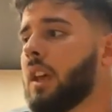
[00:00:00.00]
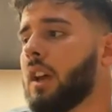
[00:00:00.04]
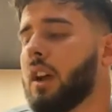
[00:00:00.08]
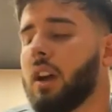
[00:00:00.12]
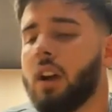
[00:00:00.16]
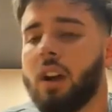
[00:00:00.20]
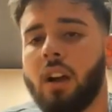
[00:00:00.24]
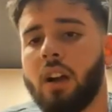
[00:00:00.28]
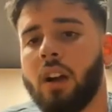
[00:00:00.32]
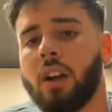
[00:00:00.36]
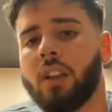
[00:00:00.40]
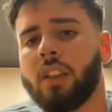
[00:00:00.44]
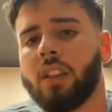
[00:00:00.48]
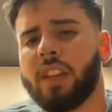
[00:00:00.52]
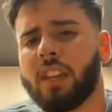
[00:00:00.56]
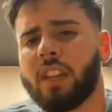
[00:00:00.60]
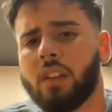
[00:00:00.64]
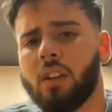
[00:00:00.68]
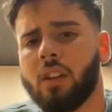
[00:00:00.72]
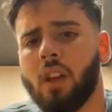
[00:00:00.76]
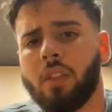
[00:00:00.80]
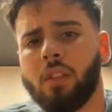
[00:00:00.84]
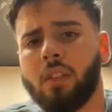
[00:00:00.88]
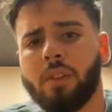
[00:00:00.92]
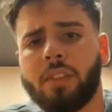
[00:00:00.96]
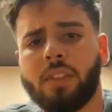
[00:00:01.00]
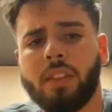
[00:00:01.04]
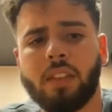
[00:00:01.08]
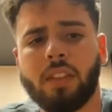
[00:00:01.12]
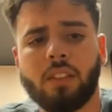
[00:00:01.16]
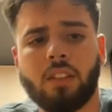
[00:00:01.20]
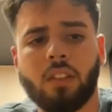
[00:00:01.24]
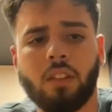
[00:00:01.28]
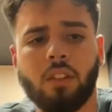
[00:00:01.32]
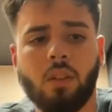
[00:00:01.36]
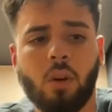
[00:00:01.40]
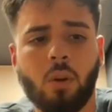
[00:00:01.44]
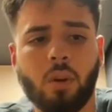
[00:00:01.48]
Like another thing
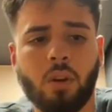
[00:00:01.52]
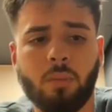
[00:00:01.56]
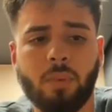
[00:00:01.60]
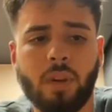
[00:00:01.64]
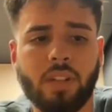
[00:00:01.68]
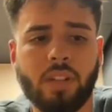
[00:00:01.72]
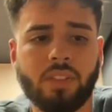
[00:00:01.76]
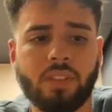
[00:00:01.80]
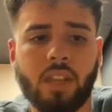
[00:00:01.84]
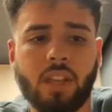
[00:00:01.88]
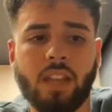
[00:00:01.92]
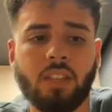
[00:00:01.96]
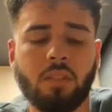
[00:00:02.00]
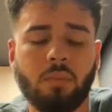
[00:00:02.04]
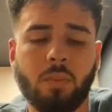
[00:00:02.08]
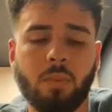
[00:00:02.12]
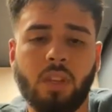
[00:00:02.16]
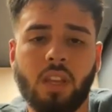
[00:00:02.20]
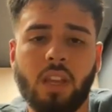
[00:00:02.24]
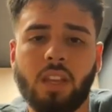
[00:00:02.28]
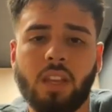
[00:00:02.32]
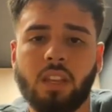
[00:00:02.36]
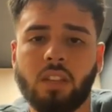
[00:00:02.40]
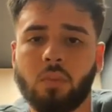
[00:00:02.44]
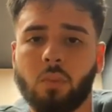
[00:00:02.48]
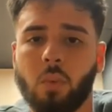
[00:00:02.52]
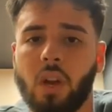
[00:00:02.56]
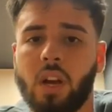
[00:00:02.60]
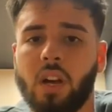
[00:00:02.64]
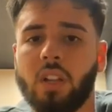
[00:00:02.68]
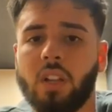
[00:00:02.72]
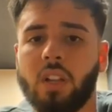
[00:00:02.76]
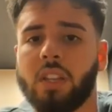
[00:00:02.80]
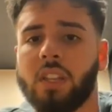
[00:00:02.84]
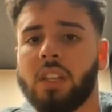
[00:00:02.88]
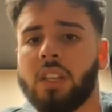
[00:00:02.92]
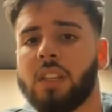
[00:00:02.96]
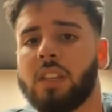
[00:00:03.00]
to note about the SBA as
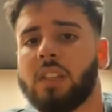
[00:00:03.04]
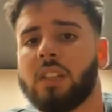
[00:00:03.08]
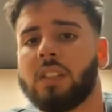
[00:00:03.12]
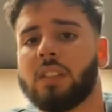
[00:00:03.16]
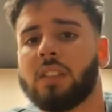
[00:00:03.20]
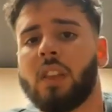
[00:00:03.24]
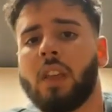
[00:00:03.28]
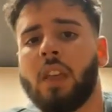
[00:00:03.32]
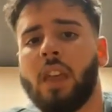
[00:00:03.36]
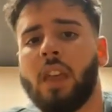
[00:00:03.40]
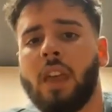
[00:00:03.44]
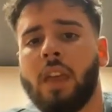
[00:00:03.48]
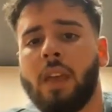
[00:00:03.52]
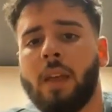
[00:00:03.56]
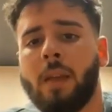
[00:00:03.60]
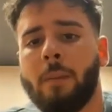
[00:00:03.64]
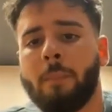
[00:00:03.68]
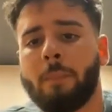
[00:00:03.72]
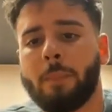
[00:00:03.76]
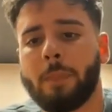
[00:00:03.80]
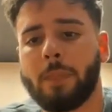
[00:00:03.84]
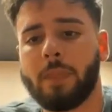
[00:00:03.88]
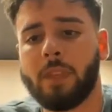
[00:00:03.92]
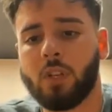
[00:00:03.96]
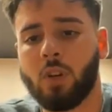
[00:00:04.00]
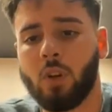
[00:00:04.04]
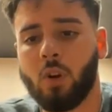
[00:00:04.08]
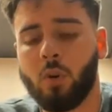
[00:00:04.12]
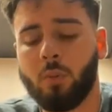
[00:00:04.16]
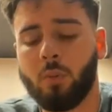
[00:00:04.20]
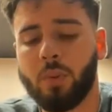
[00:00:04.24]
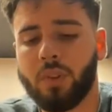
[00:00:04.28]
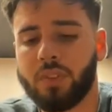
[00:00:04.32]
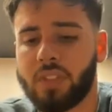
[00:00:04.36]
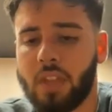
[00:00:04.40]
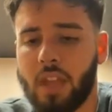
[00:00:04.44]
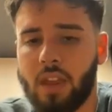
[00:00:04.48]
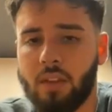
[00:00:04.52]
well is,
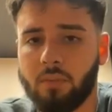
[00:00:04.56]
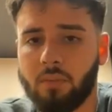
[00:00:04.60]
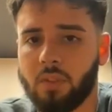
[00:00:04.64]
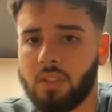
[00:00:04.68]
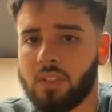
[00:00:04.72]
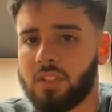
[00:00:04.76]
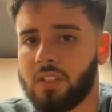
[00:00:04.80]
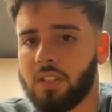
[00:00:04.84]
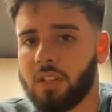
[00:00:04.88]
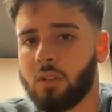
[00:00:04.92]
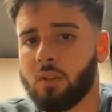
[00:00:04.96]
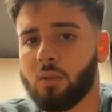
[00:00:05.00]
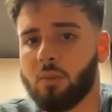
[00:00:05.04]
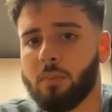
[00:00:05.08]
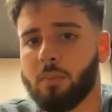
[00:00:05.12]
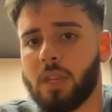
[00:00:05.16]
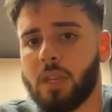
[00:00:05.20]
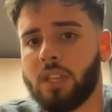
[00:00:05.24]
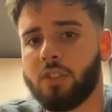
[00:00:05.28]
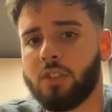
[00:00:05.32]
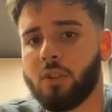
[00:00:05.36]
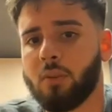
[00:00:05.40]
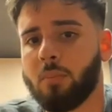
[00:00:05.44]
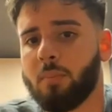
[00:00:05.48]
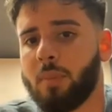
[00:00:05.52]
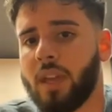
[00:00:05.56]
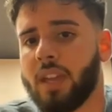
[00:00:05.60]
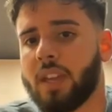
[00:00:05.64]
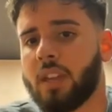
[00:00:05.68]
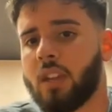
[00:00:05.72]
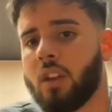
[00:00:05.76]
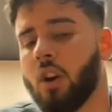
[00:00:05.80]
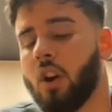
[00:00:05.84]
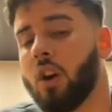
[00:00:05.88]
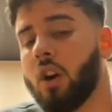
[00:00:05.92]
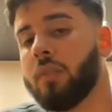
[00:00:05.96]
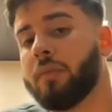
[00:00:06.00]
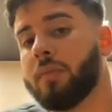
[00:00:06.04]
almost every single major bank
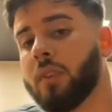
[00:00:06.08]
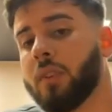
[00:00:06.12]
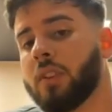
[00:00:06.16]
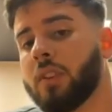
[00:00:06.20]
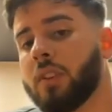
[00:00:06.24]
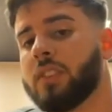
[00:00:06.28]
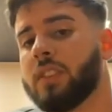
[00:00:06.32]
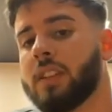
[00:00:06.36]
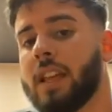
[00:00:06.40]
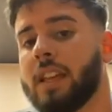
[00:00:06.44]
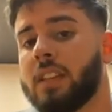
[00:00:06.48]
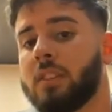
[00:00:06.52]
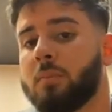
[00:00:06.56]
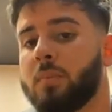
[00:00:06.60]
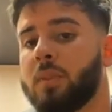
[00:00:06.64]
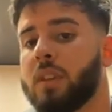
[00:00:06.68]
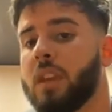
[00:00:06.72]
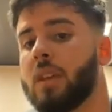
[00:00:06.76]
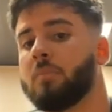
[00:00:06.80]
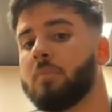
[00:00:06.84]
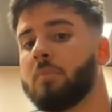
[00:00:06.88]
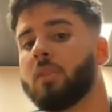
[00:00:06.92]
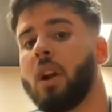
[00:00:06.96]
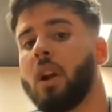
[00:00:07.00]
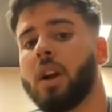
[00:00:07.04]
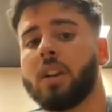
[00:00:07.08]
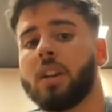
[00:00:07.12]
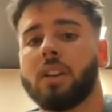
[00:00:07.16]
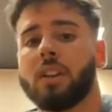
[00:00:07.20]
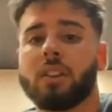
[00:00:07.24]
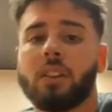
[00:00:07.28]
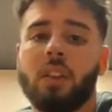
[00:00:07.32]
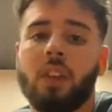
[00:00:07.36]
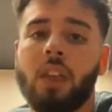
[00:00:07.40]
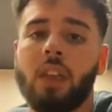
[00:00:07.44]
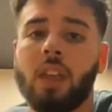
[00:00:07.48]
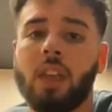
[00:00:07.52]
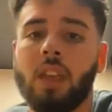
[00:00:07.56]
offers an SBA
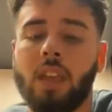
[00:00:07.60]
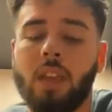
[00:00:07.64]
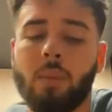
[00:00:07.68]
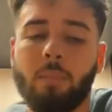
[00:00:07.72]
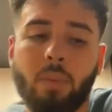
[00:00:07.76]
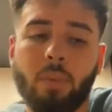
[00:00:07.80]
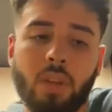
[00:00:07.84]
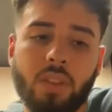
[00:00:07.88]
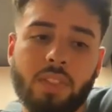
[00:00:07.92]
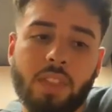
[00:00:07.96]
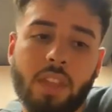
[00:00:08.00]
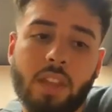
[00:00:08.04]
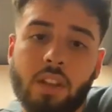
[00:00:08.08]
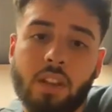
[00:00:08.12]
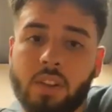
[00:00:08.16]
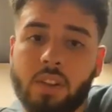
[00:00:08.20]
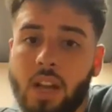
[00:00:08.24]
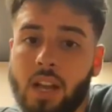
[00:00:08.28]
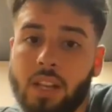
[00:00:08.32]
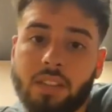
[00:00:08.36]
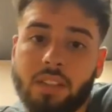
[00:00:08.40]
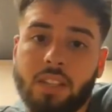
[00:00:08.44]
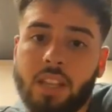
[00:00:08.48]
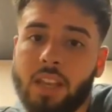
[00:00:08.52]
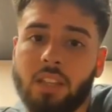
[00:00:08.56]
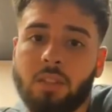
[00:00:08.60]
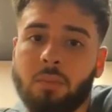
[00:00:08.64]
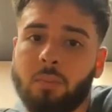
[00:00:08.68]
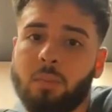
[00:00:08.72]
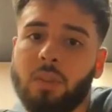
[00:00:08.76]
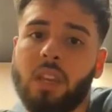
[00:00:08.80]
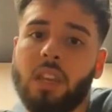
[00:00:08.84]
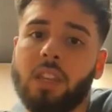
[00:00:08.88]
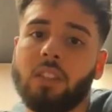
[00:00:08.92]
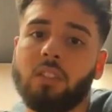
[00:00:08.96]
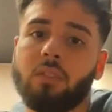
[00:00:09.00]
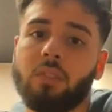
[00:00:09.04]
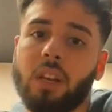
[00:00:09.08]
product, but they're not the
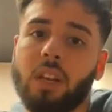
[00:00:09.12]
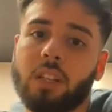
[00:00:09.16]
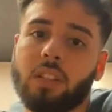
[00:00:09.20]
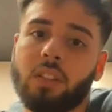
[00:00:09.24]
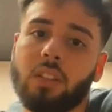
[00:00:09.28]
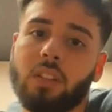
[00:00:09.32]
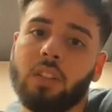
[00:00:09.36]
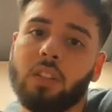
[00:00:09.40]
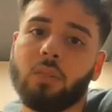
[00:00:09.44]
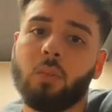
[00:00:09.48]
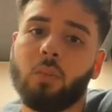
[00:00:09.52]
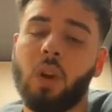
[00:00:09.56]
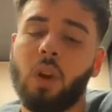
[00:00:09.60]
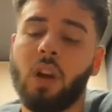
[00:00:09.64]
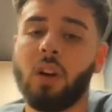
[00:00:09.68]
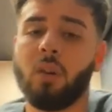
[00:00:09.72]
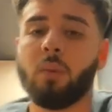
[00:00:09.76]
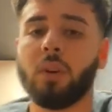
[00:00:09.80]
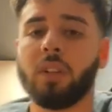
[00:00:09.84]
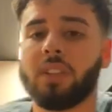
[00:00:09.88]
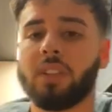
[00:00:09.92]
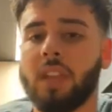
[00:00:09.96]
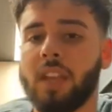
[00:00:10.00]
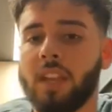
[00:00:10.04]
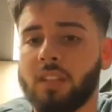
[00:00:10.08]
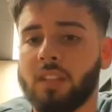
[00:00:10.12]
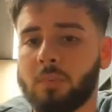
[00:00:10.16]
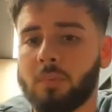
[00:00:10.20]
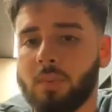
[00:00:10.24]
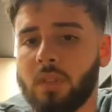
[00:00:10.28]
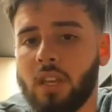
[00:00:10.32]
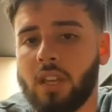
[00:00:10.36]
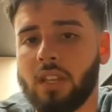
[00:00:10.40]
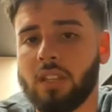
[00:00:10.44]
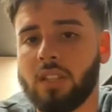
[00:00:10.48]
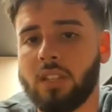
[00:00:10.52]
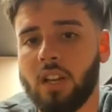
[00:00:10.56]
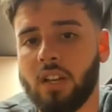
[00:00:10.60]
SBA directly as well. What the
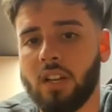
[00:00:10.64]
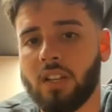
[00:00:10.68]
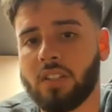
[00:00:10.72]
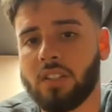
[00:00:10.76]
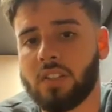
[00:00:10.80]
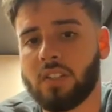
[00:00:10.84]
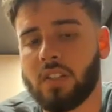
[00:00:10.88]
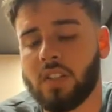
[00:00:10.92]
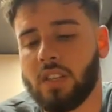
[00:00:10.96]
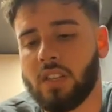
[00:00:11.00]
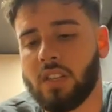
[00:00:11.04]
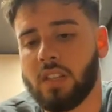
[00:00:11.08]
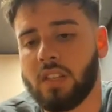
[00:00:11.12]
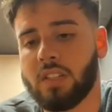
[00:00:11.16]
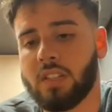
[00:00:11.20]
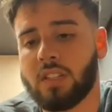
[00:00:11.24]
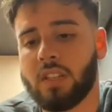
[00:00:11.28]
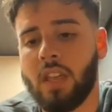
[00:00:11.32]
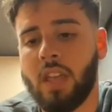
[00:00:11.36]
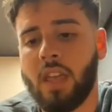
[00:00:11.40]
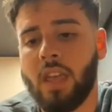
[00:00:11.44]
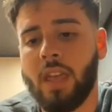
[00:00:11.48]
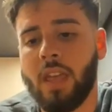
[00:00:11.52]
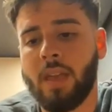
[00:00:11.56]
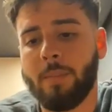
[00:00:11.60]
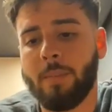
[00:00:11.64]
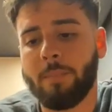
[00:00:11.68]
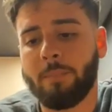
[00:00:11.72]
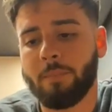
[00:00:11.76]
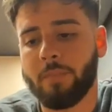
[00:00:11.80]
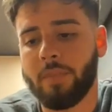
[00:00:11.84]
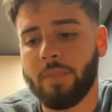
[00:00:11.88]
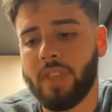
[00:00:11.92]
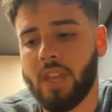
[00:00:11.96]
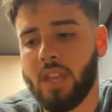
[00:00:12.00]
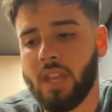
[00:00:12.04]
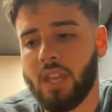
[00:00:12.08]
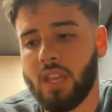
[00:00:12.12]
SBA does is
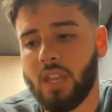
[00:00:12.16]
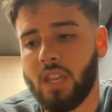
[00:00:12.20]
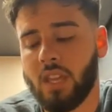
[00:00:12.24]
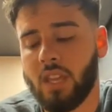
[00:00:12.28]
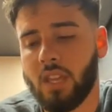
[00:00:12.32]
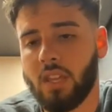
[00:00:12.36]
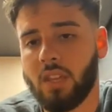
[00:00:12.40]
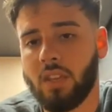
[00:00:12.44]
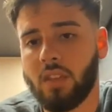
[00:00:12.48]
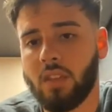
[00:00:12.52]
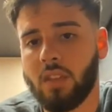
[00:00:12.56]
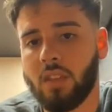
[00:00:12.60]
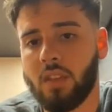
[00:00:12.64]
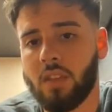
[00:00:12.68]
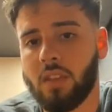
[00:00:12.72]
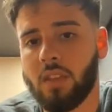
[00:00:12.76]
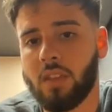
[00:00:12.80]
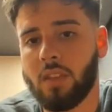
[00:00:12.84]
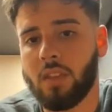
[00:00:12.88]
they